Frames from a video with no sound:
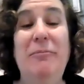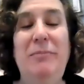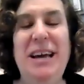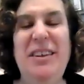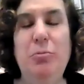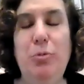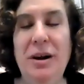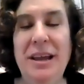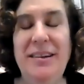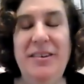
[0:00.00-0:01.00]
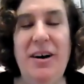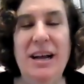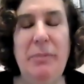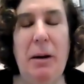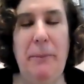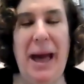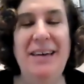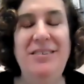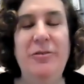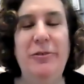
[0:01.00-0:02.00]
because we're going to talk about
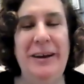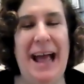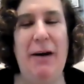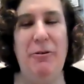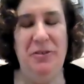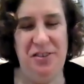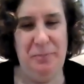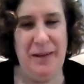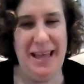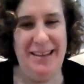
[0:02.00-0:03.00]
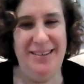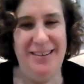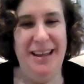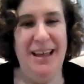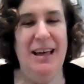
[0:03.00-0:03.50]
Passover in outer space.